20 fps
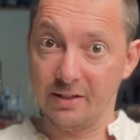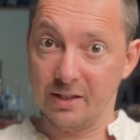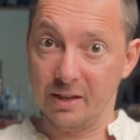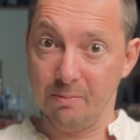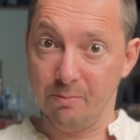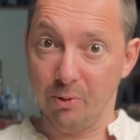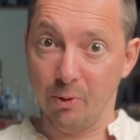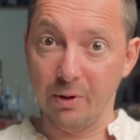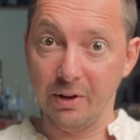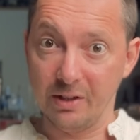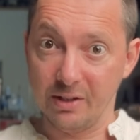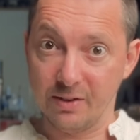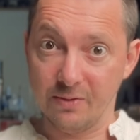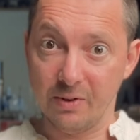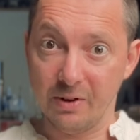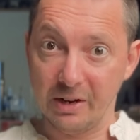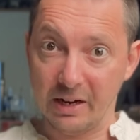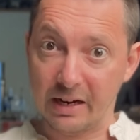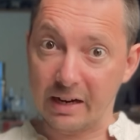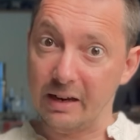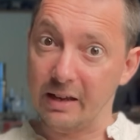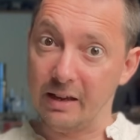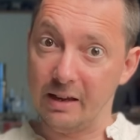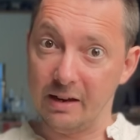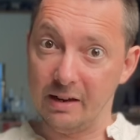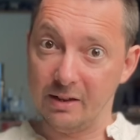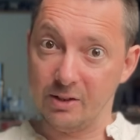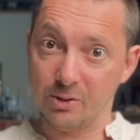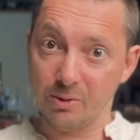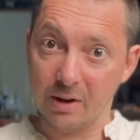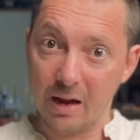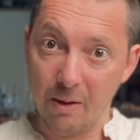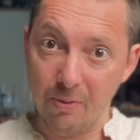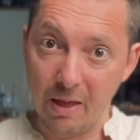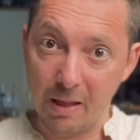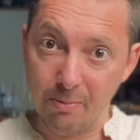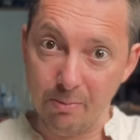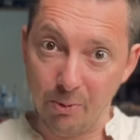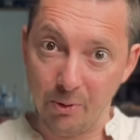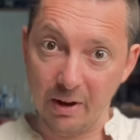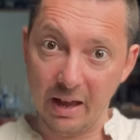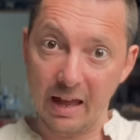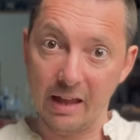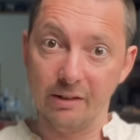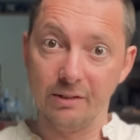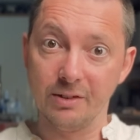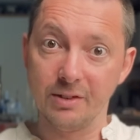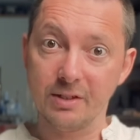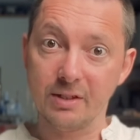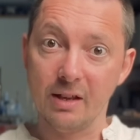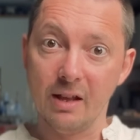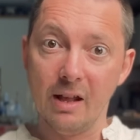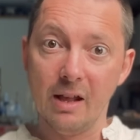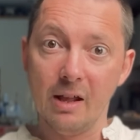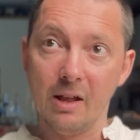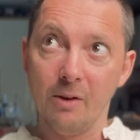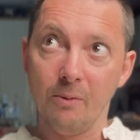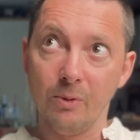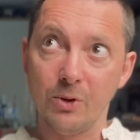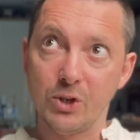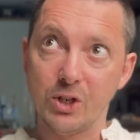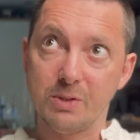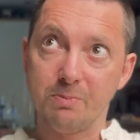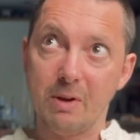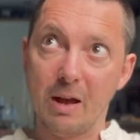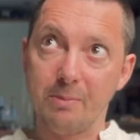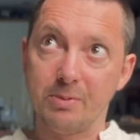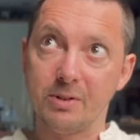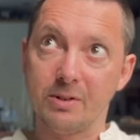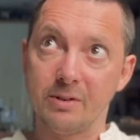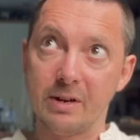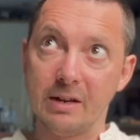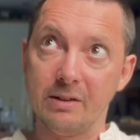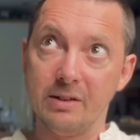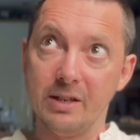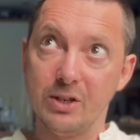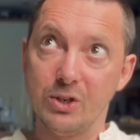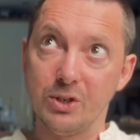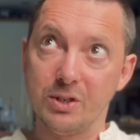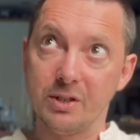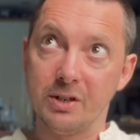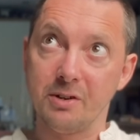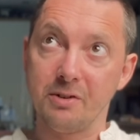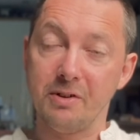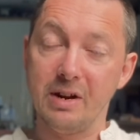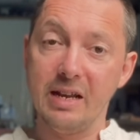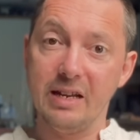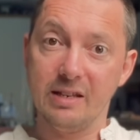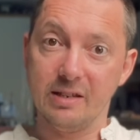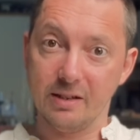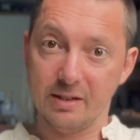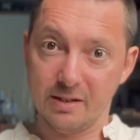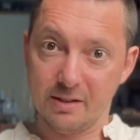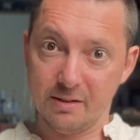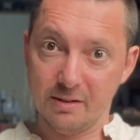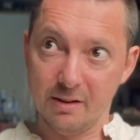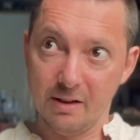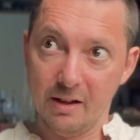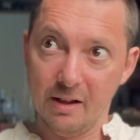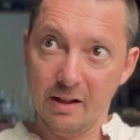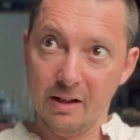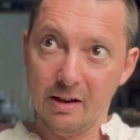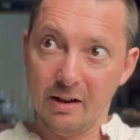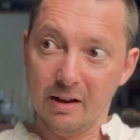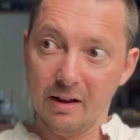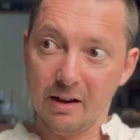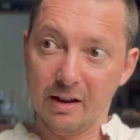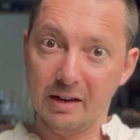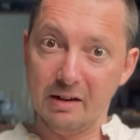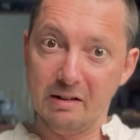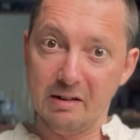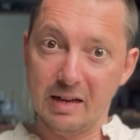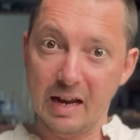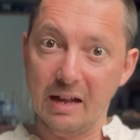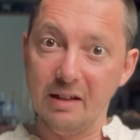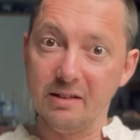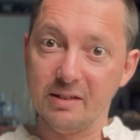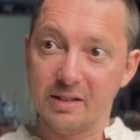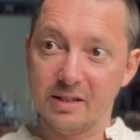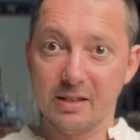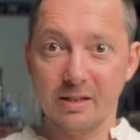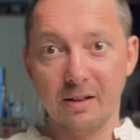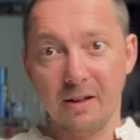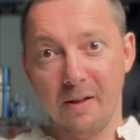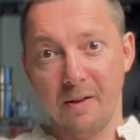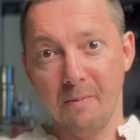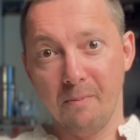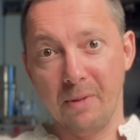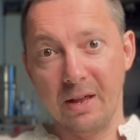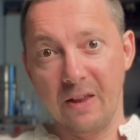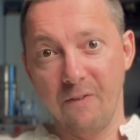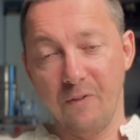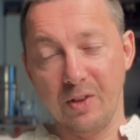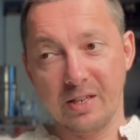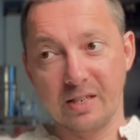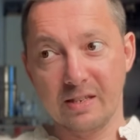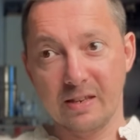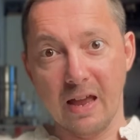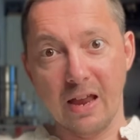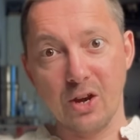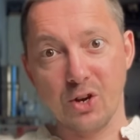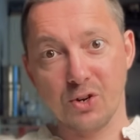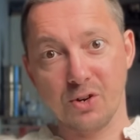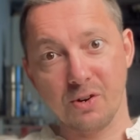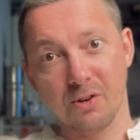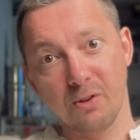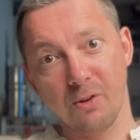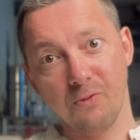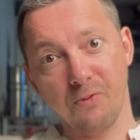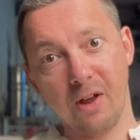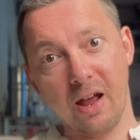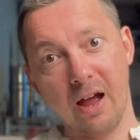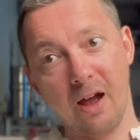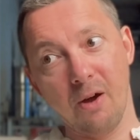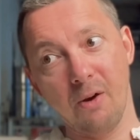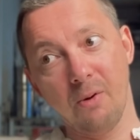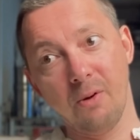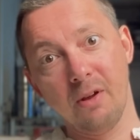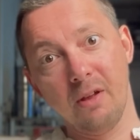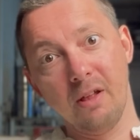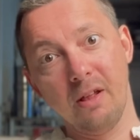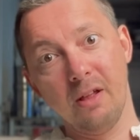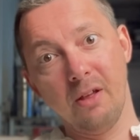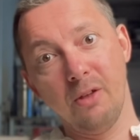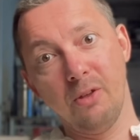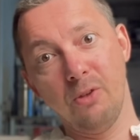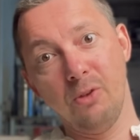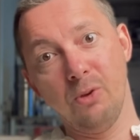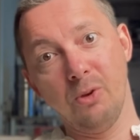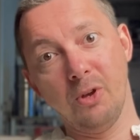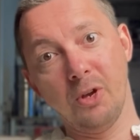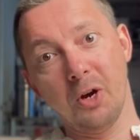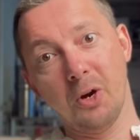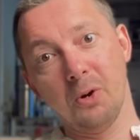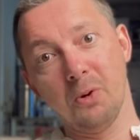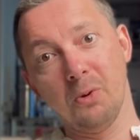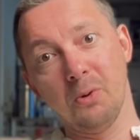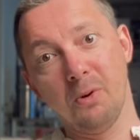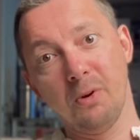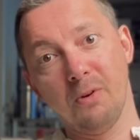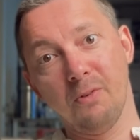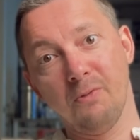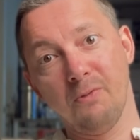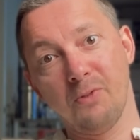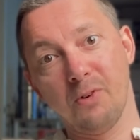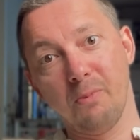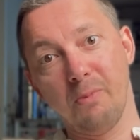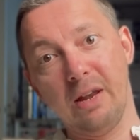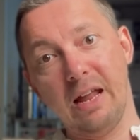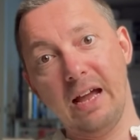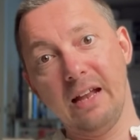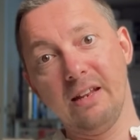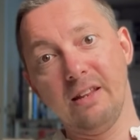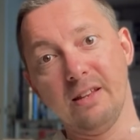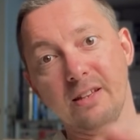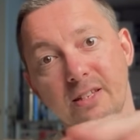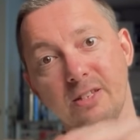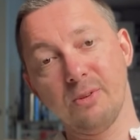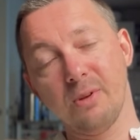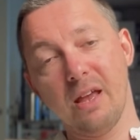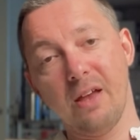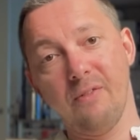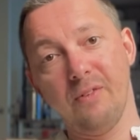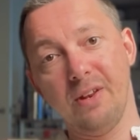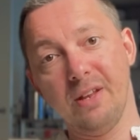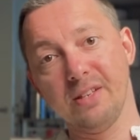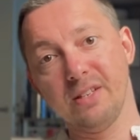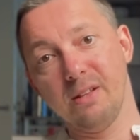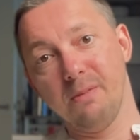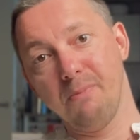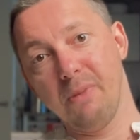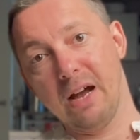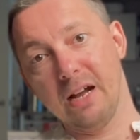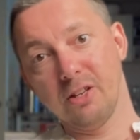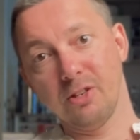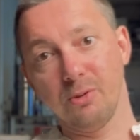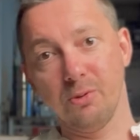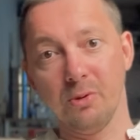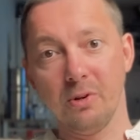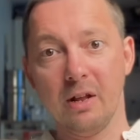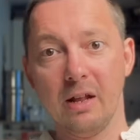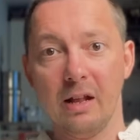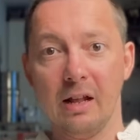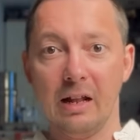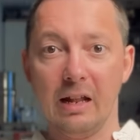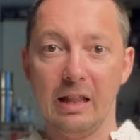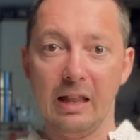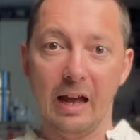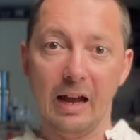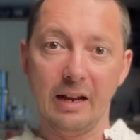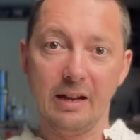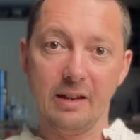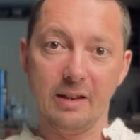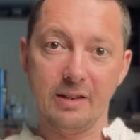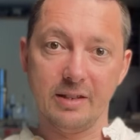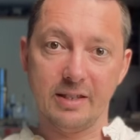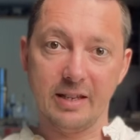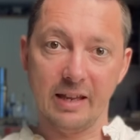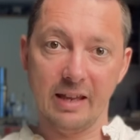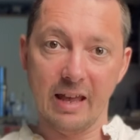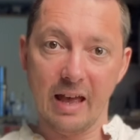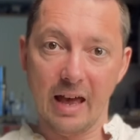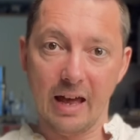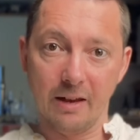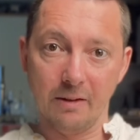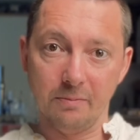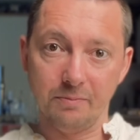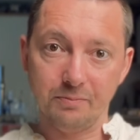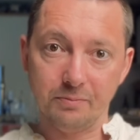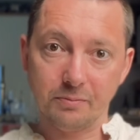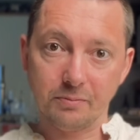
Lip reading: he points very clearly to how that book ends, which is perhaps Nietzsche's greatest condensed manifestation of how you go from lightness to heaviness and back to lightness again.